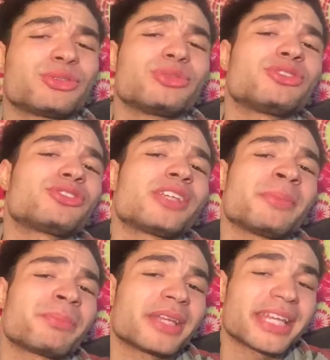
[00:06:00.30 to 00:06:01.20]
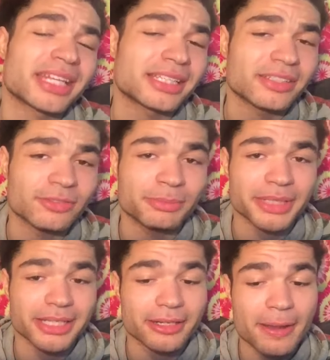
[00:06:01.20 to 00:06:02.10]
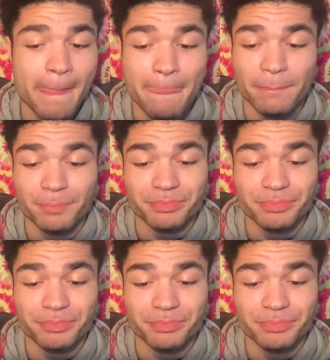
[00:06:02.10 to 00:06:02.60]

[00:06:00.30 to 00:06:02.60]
to dream big and live bigger.